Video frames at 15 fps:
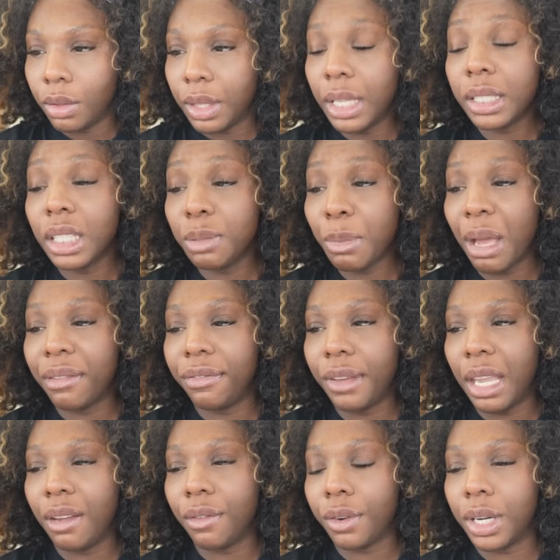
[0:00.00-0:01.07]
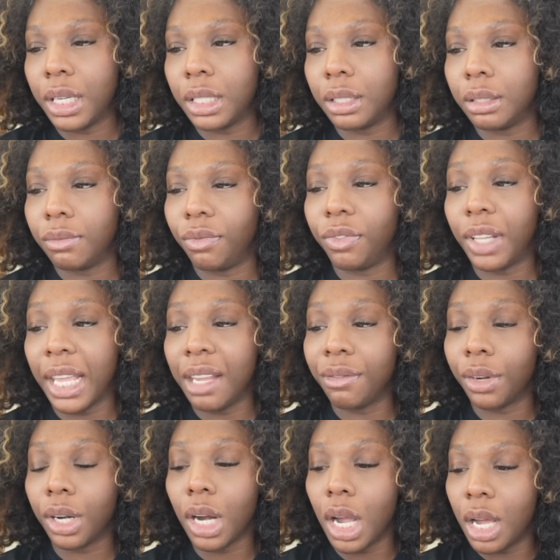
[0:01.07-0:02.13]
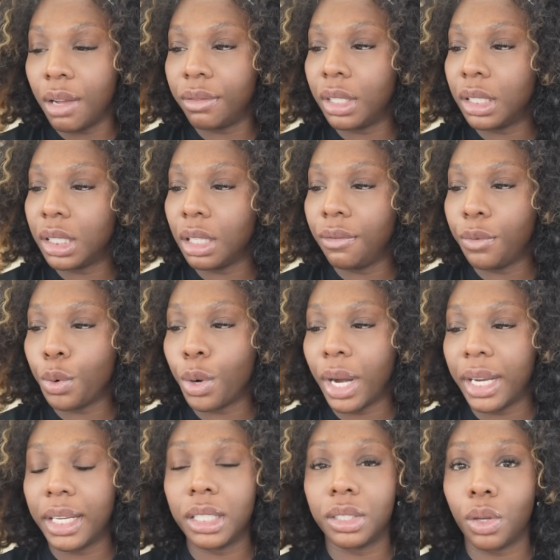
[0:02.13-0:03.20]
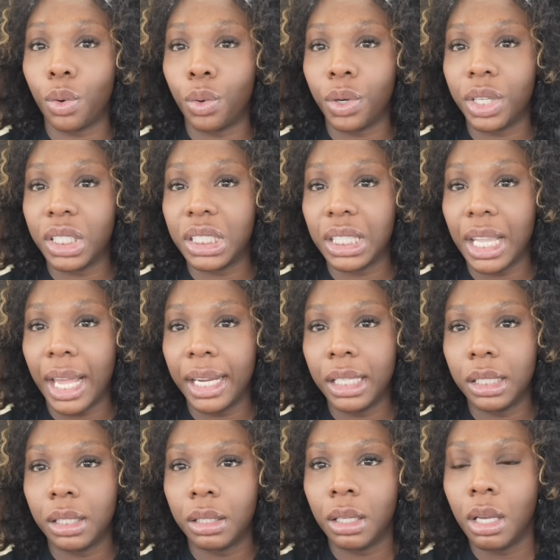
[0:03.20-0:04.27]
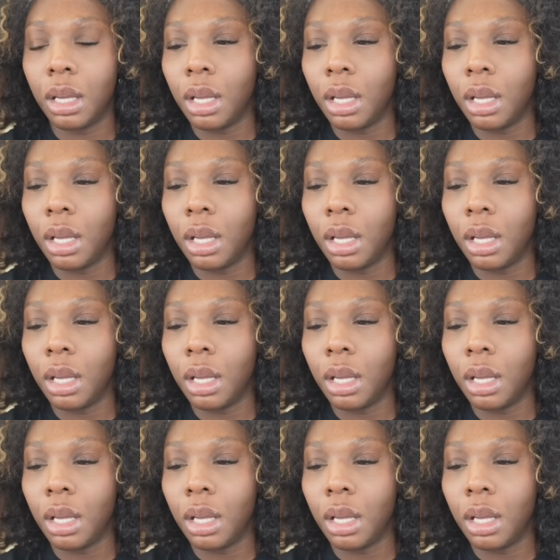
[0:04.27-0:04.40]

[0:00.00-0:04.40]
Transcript: This is my favorite flavor of the C4, and it's the orange slice.